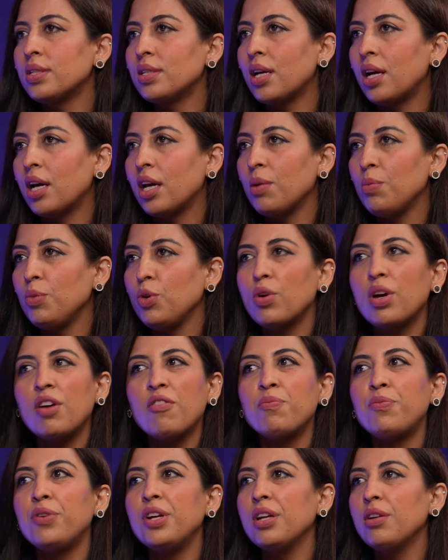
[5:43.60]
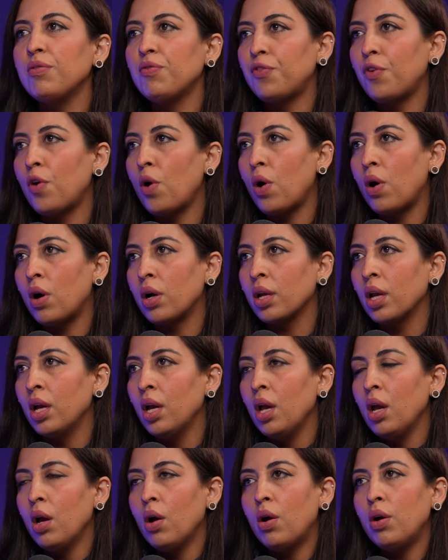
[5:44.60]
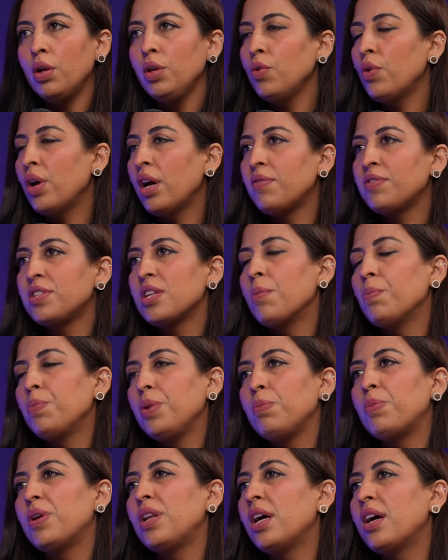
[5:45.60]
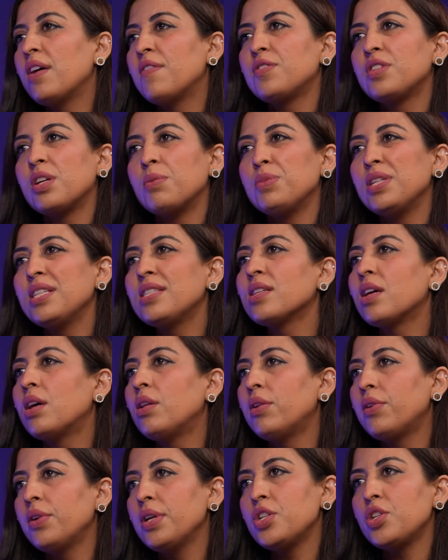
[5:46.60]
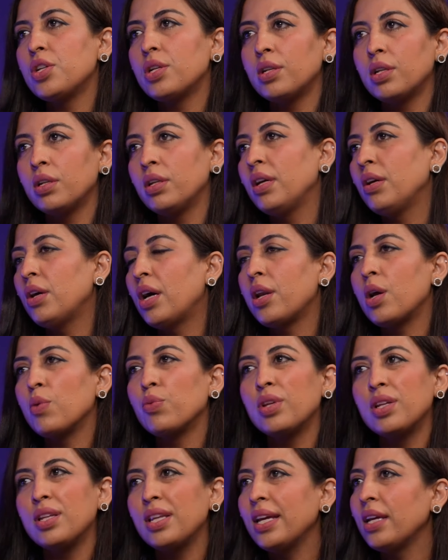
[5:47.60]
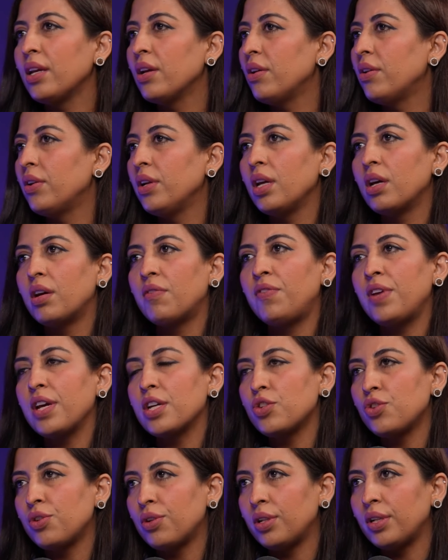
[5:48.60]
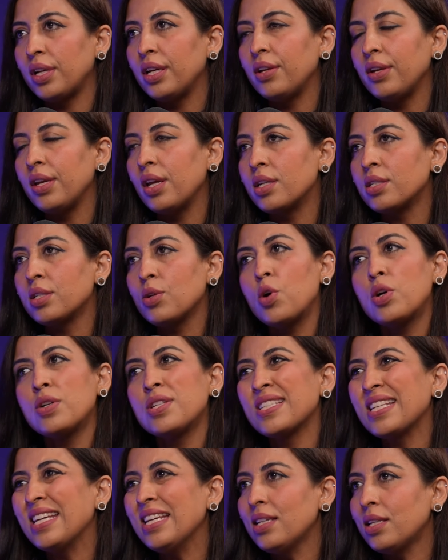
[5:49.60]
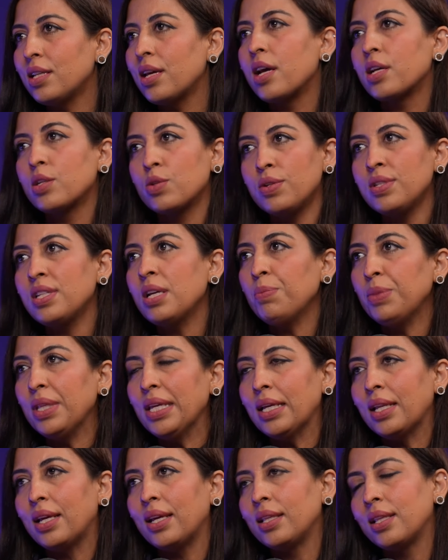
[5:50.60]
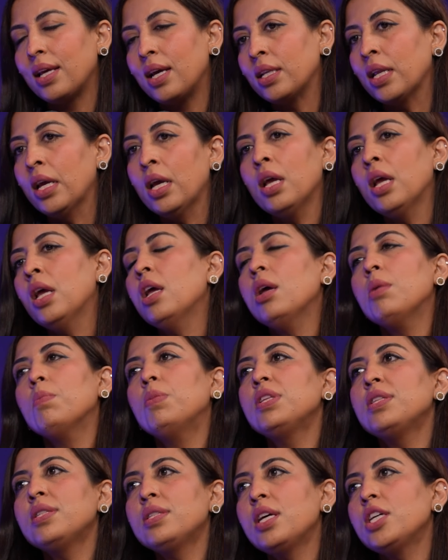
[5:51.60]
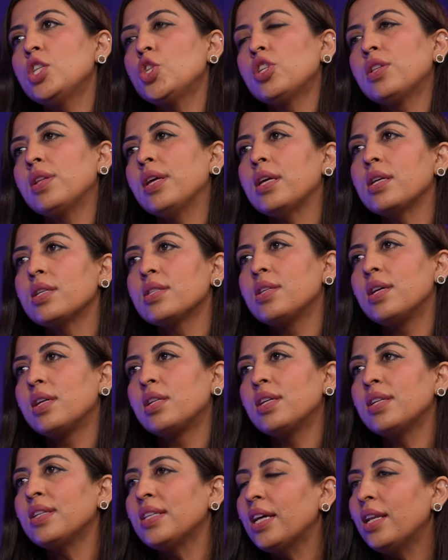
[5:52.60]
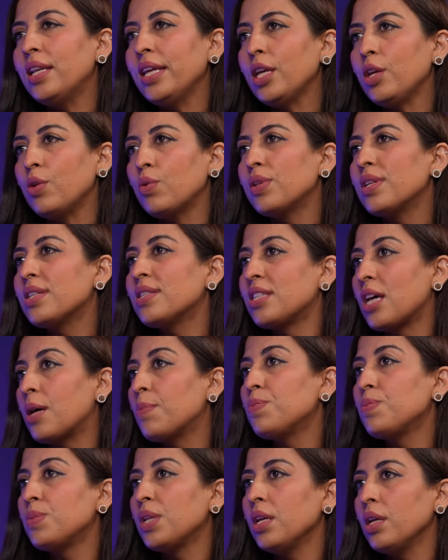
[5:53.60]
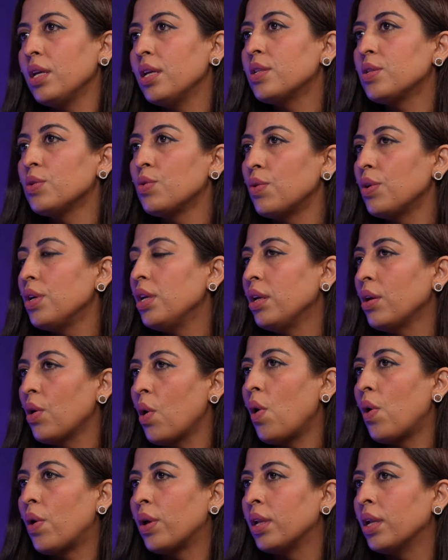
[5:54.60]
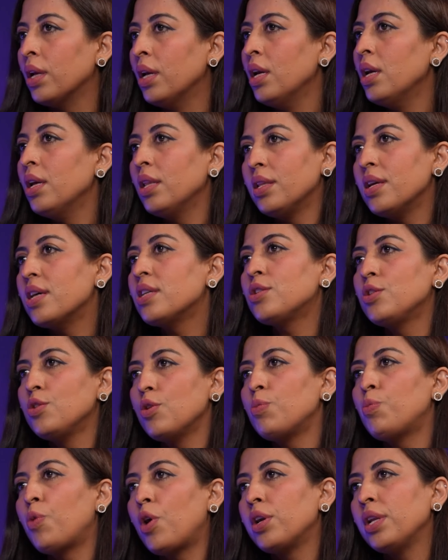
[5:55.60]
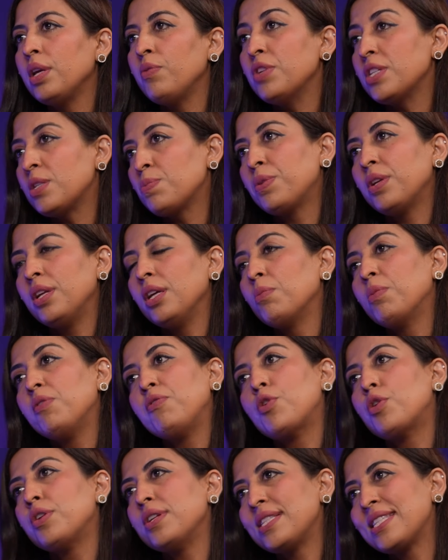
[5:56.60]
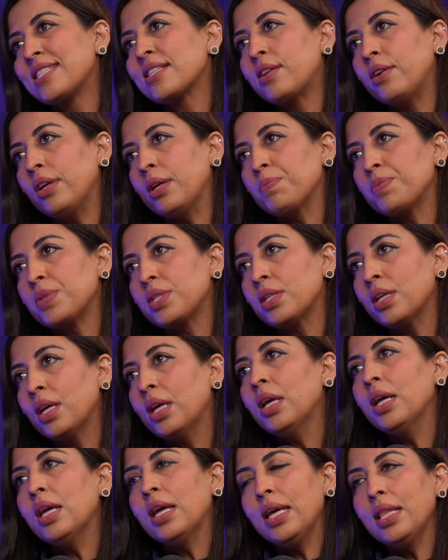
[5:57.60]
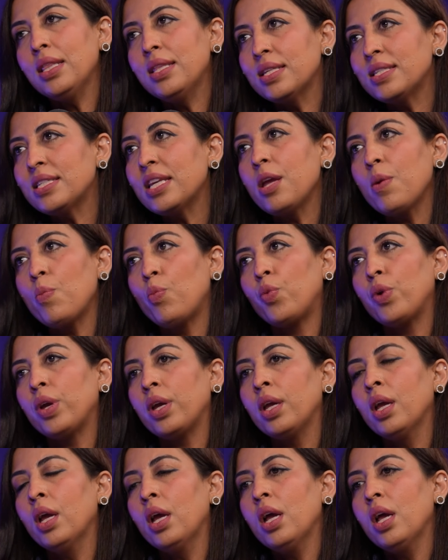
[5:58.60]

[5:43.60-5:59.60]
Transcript: time, you have brain fog, or you have some people have some discoloration around the neck area, flexural areas, or skin tags, or something like that. But such things that are telling you that something is going on, that's your body whispering before it screams. In the same way,